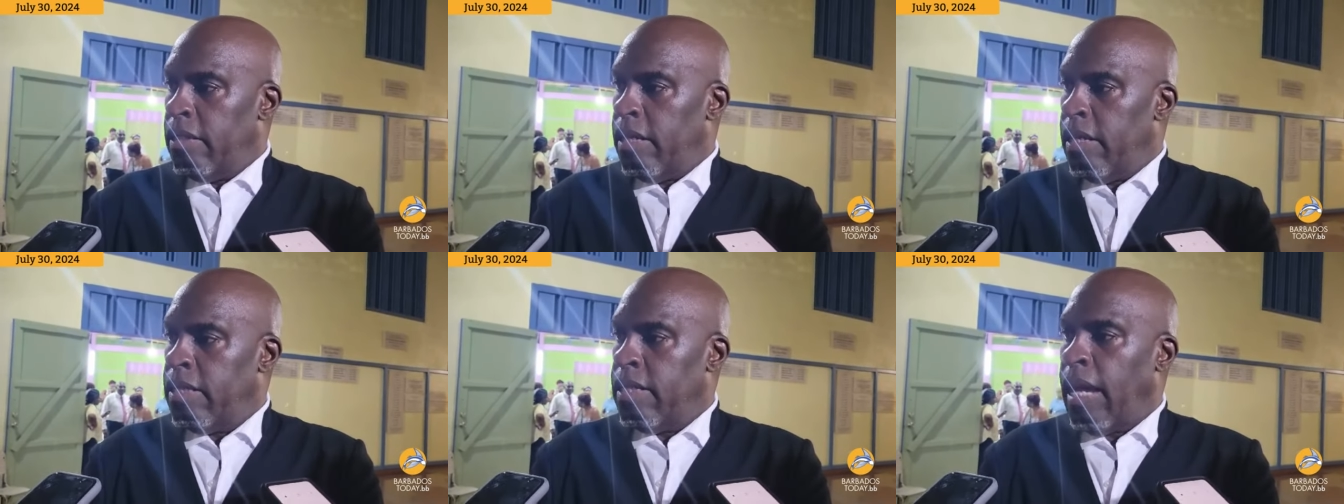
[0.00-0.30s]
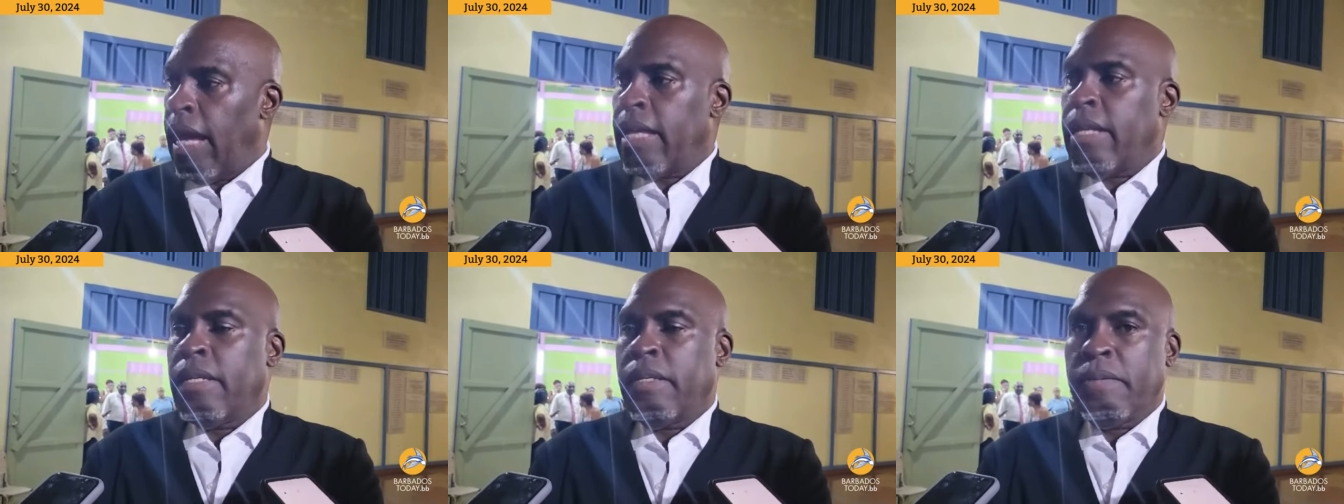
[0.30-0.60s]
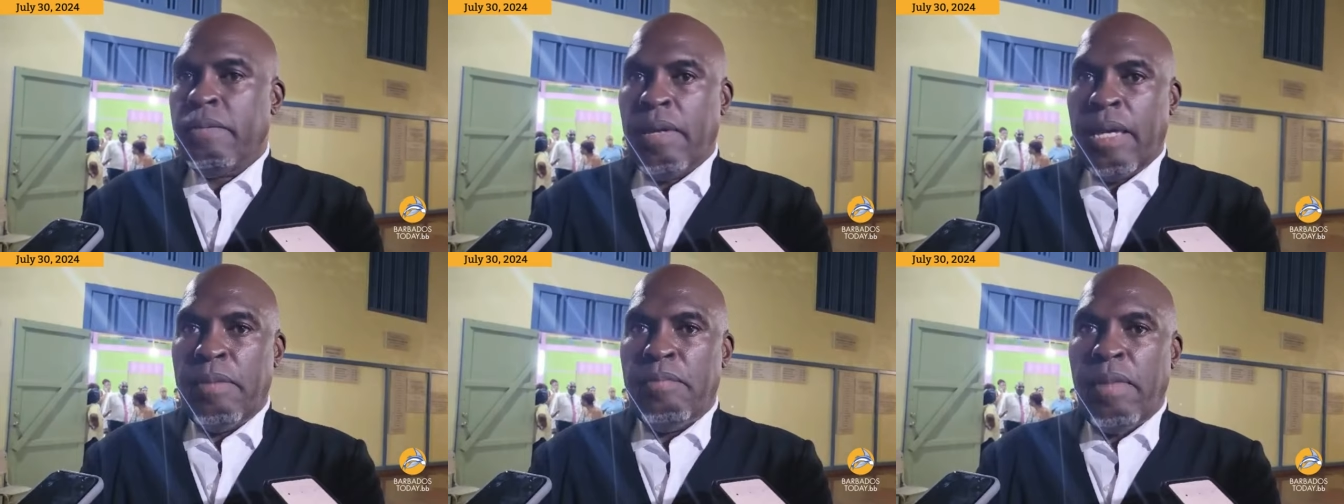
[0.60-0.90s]
And that
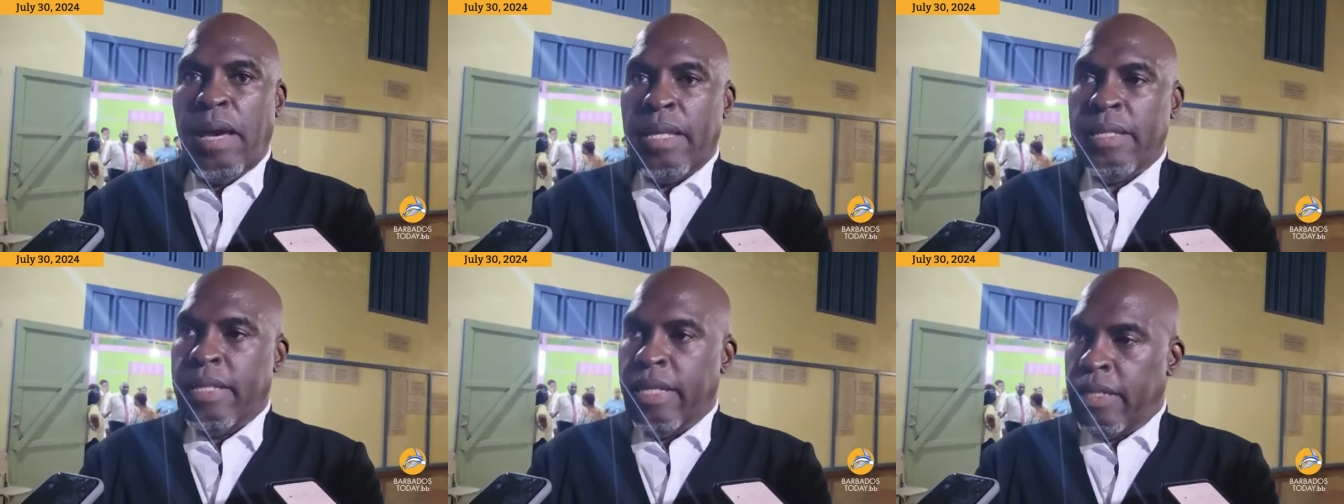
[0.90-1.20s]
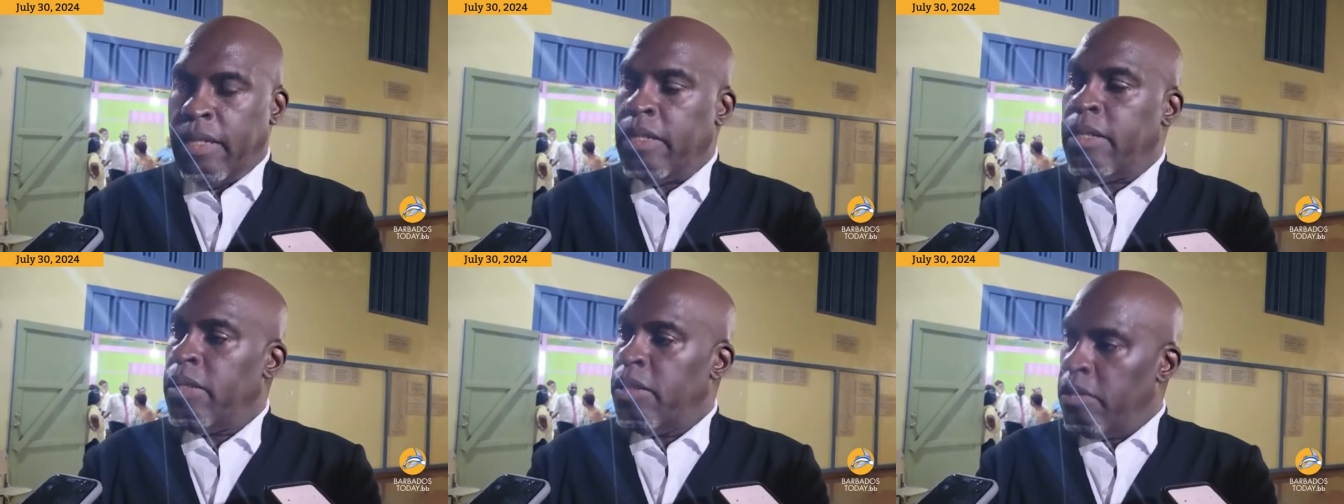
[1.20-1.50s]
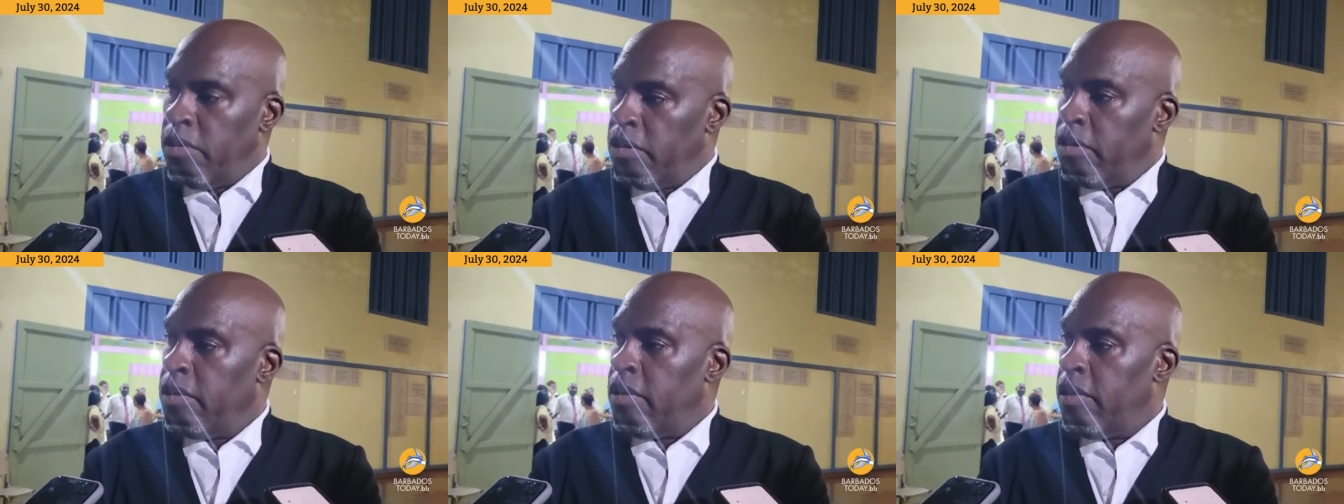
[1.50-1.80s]
is what I'm mandated to
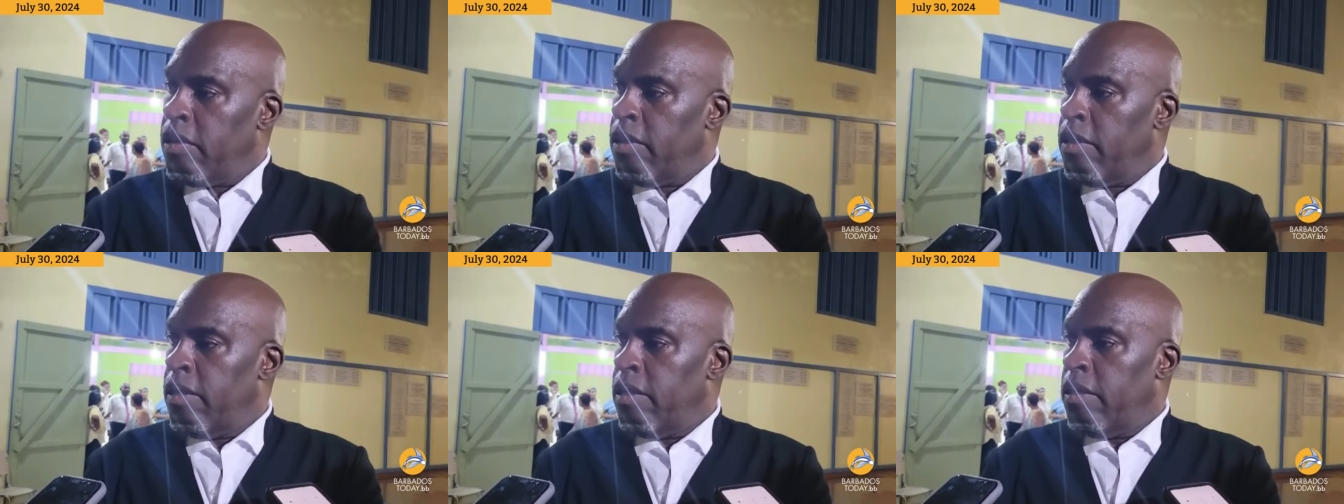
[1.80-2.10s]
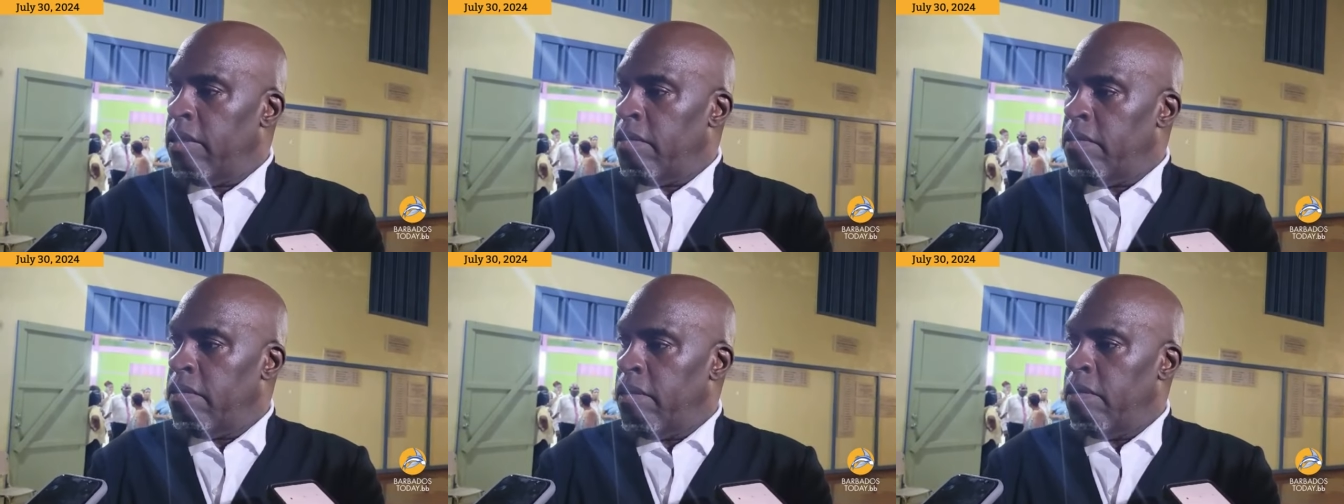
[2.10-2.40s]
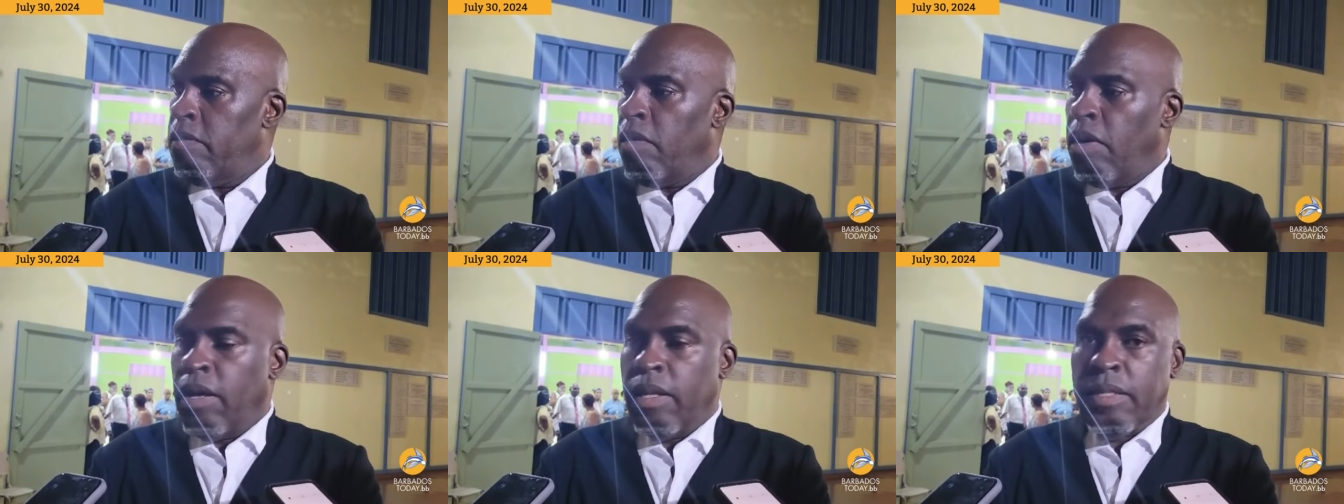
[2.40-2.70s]
do.
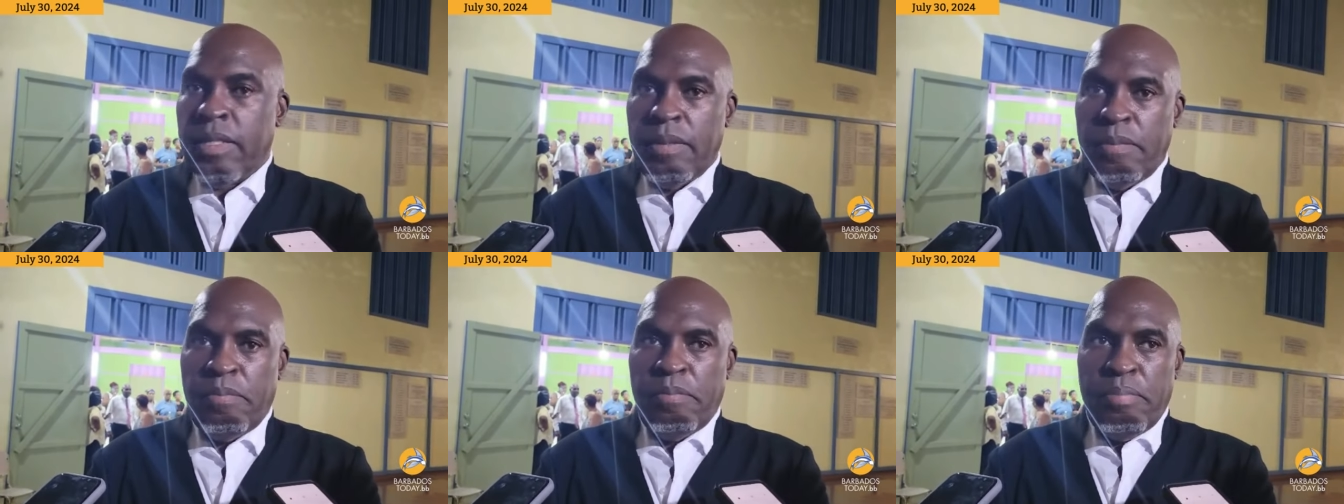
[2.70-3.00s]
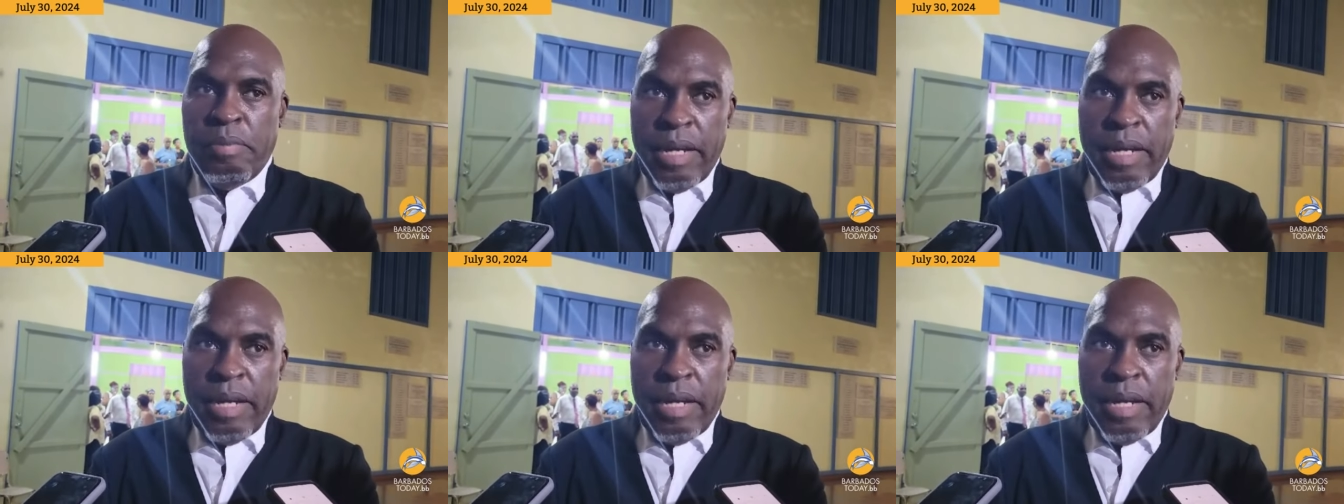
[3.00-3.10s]
We want to